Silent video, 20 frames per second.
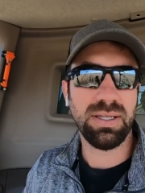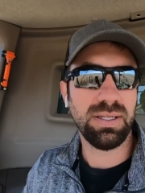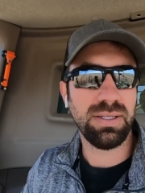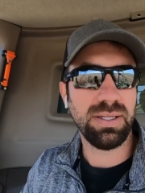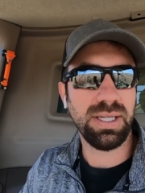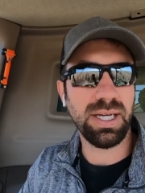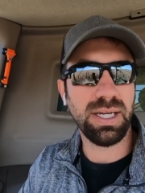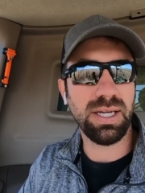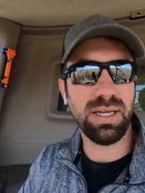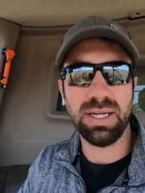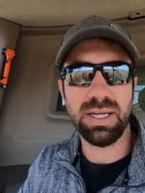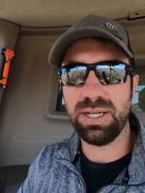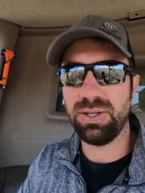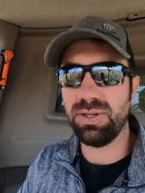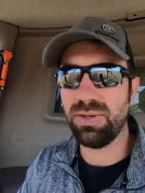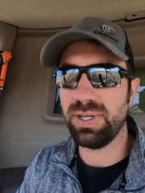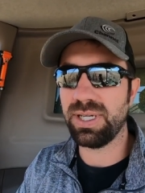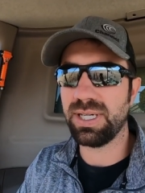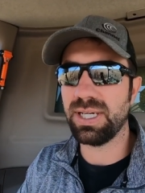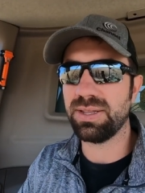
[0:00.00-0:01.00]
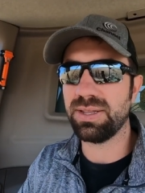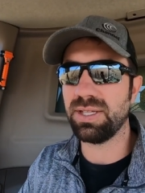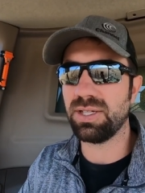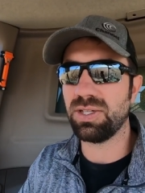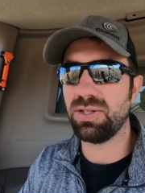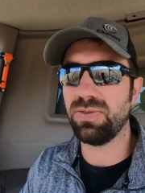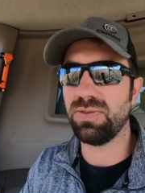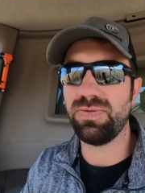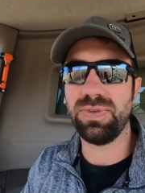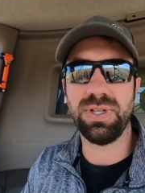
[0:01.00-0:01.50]
Yeah, I know I got the
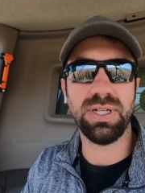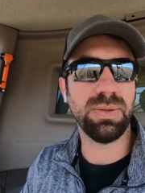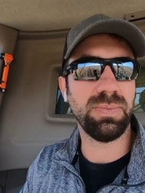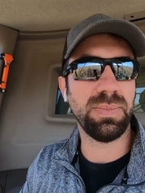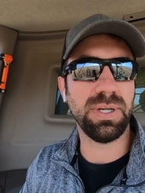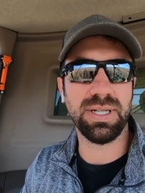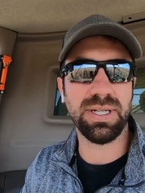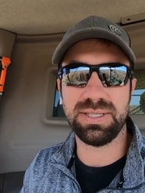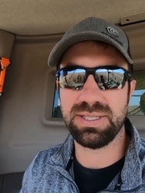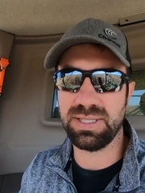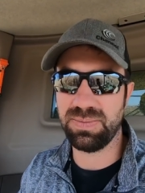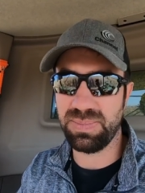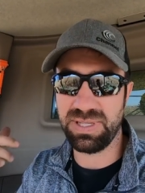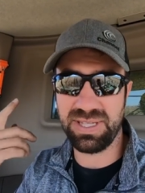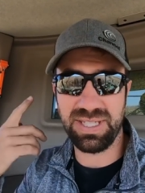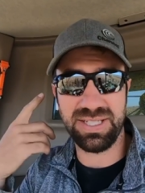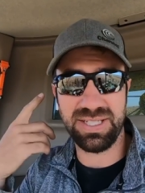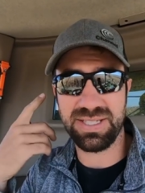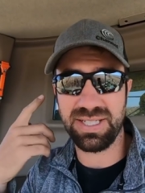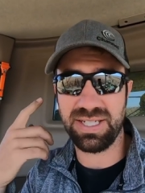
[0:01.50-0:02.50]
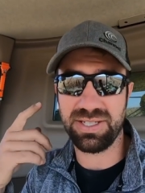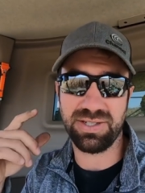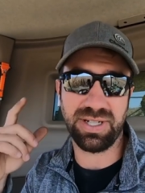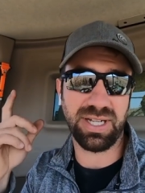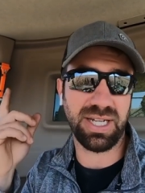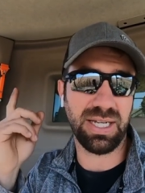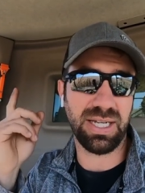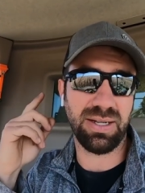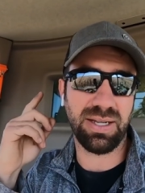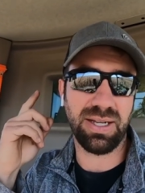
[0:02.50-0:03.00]
goofy earbuds in, but these things are
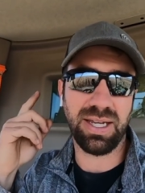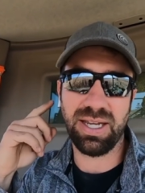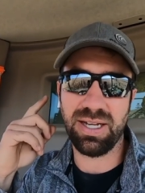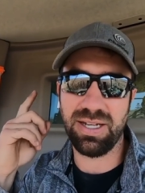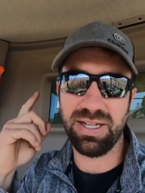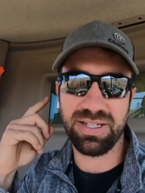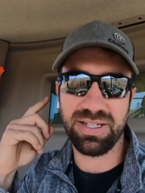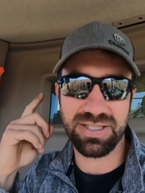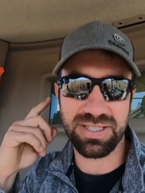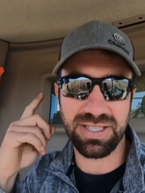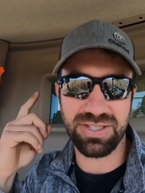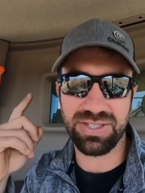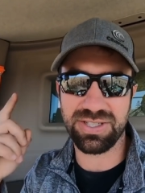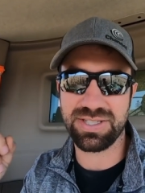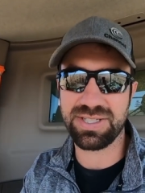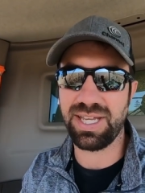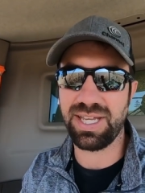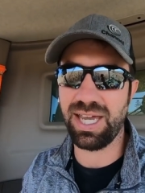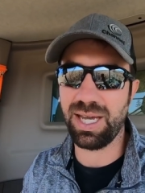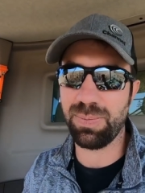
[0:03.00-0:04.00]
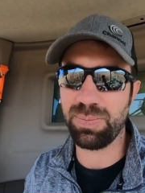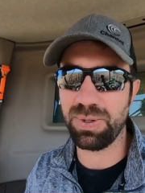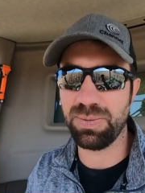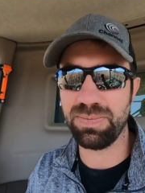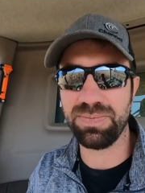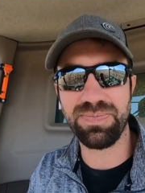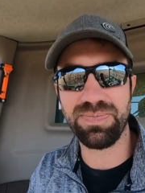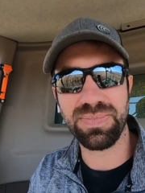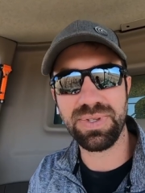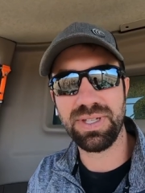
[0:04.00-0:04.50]
handy because I just tap
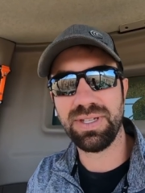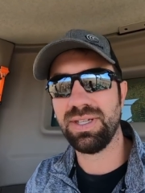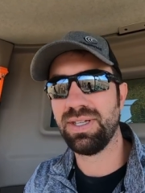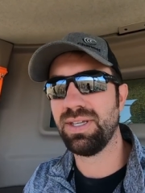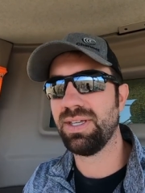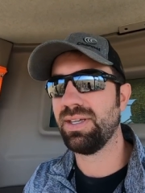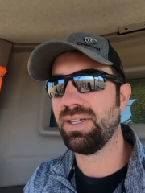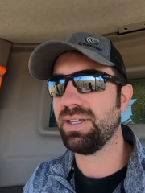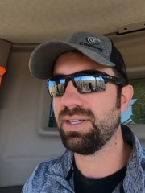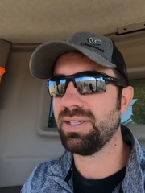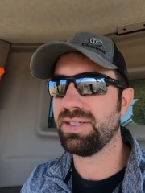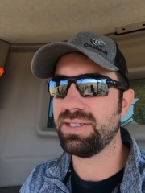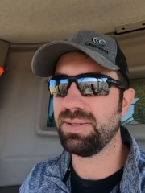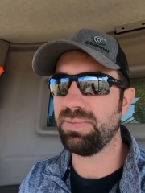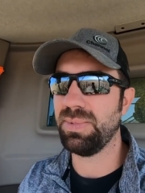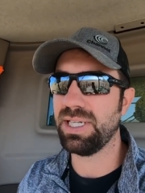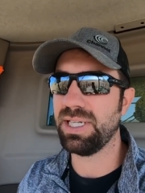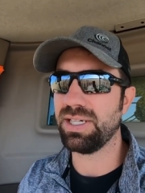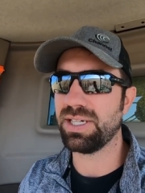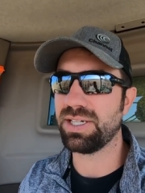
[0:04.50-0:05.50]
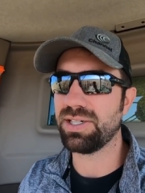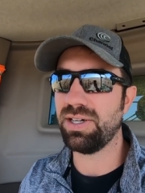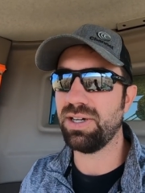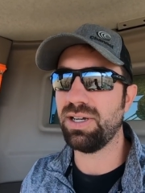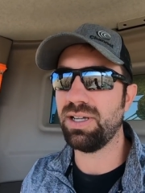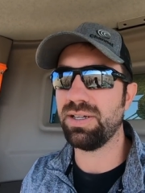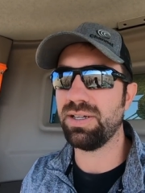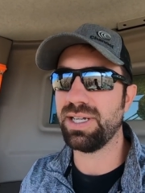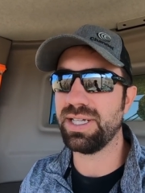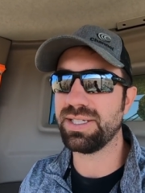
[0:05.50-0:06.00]
them to make a
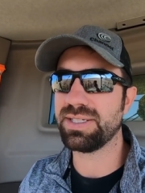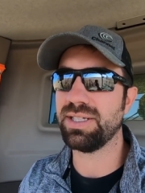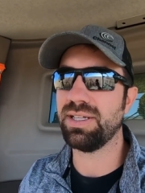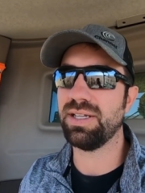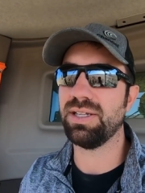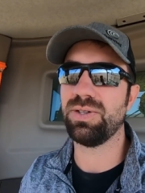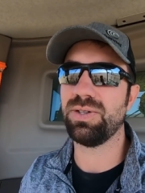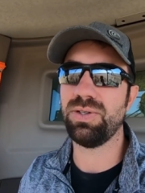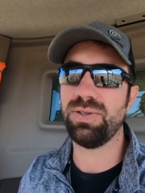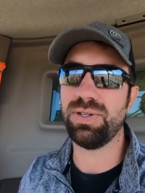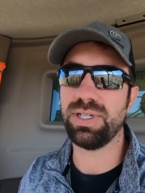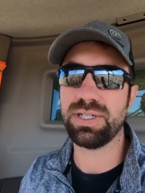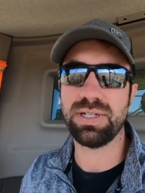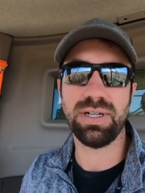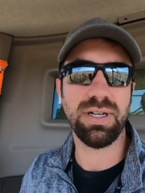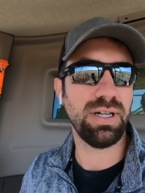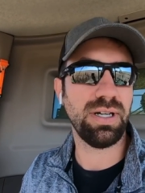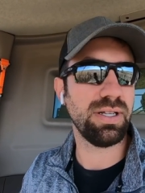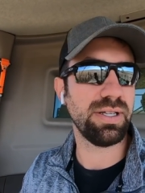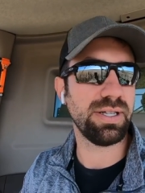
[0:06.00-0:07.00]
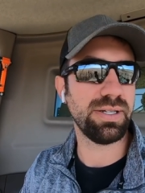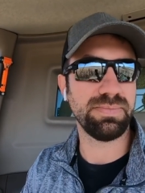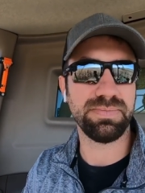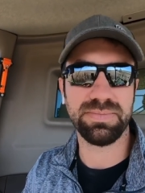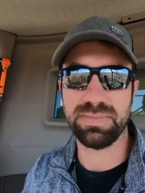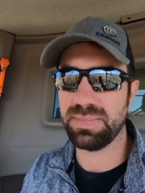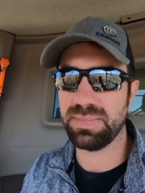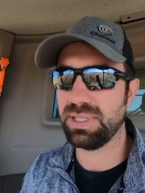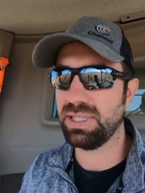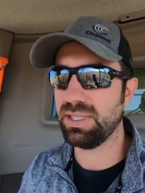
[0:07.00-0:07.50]
call, and I tell it who to call, and
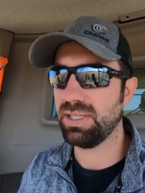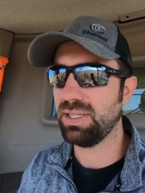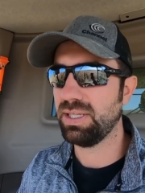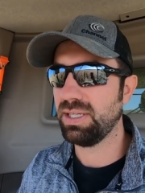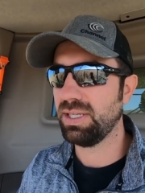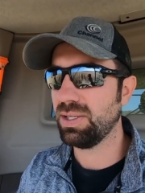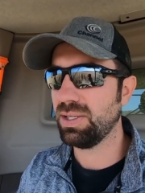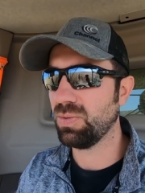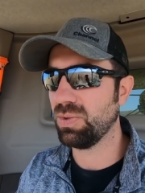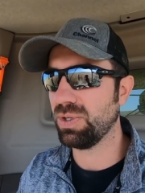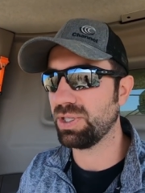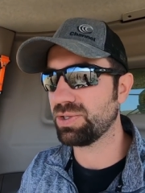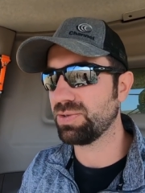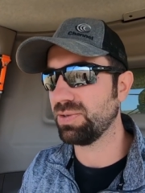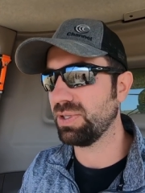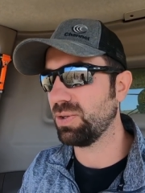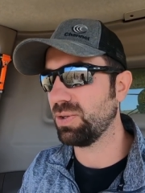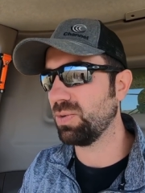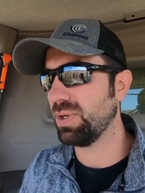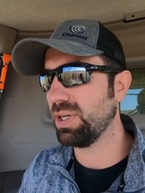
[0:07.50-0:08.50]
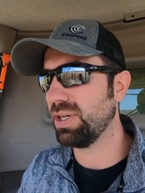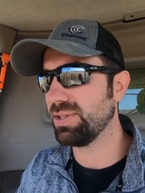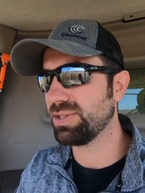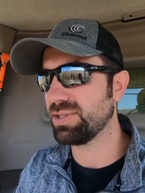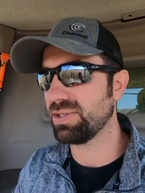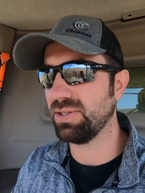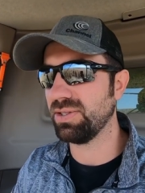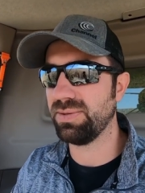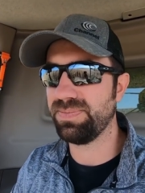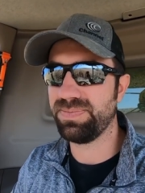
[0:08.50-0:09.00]
it works really well.
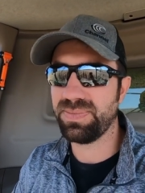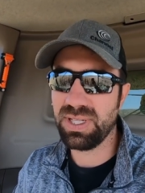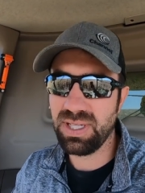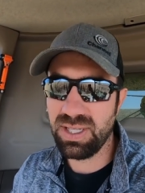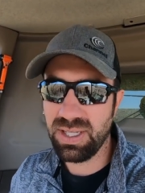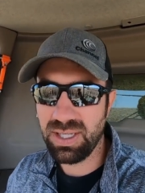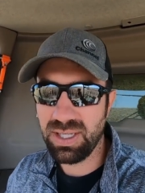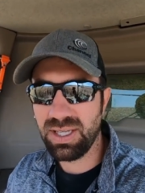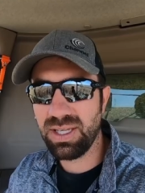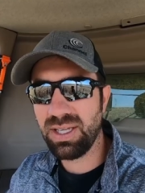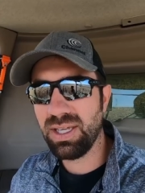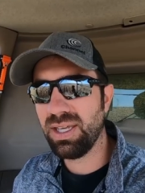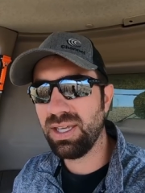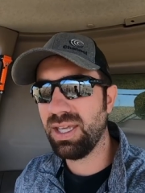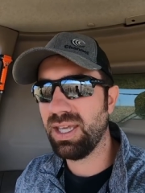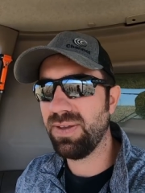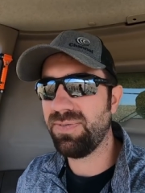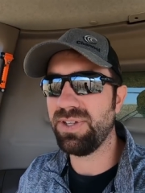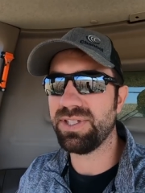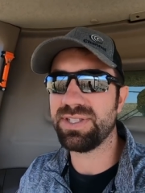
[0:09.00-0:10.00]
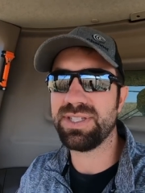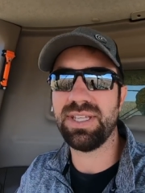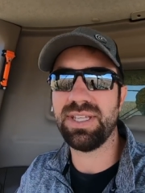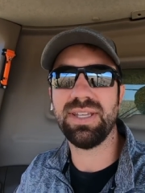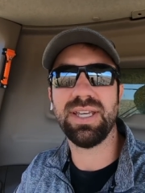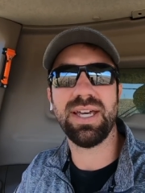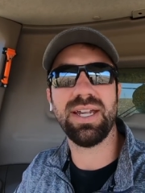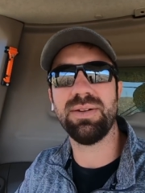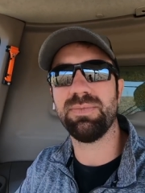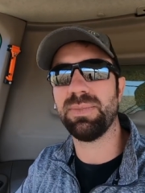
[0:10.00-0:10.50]
So if you see
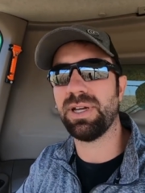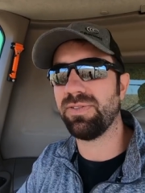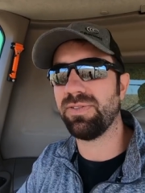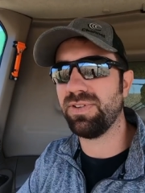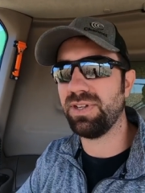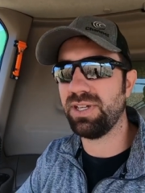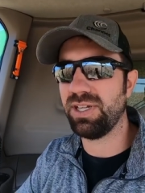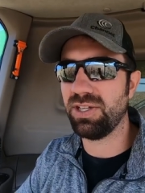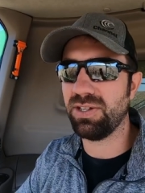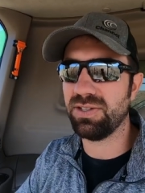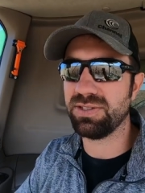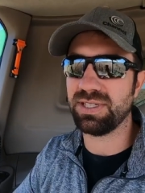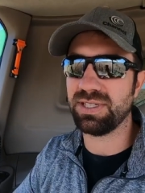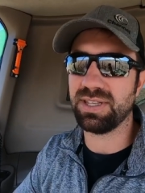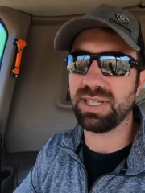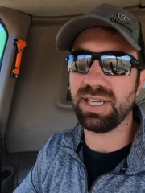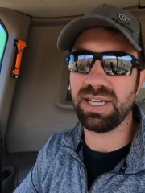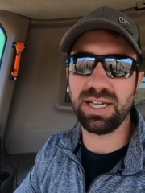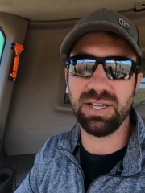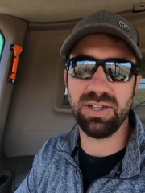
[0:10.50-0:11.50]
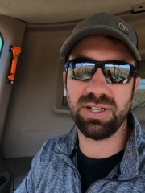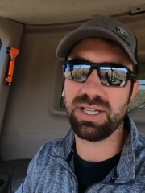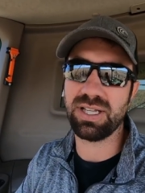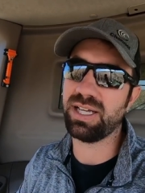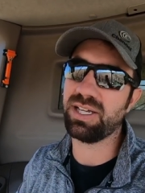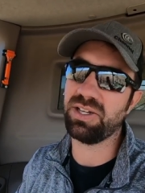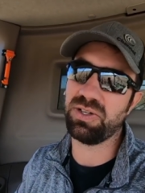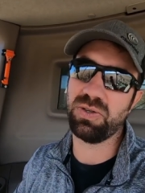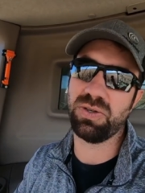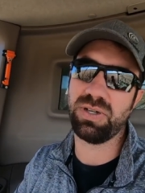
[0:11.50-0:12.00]
that in my videos and think I look
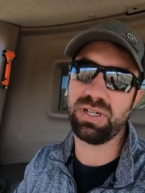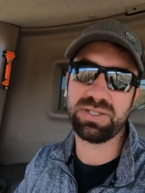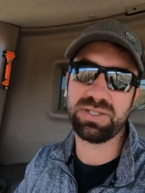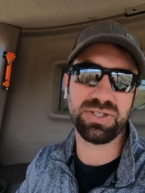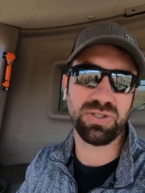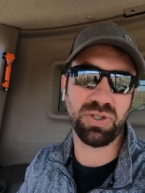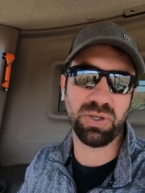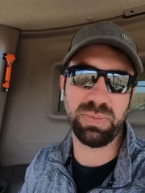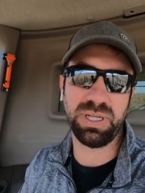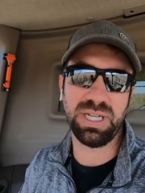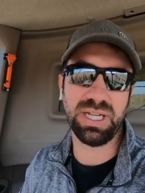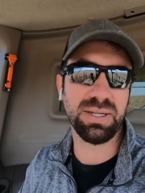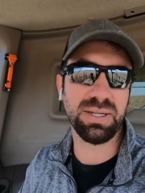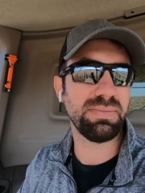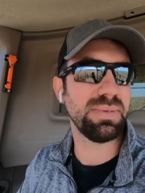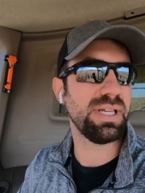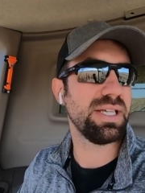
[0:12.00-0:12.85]
like a dork, so be it.